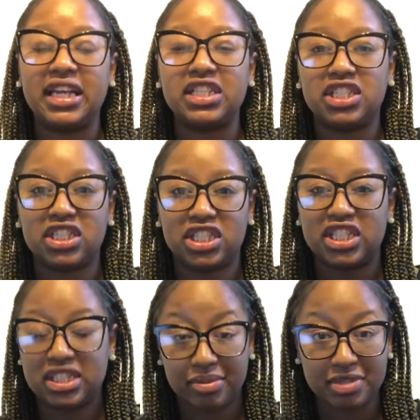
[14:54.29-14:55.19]
into
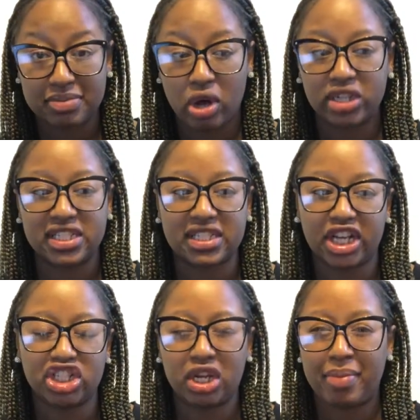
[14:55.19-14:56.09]
just some small
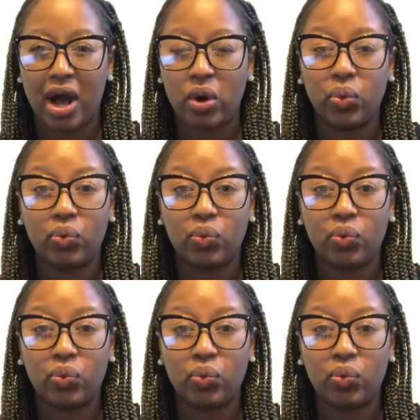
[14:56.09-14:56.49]
discussion about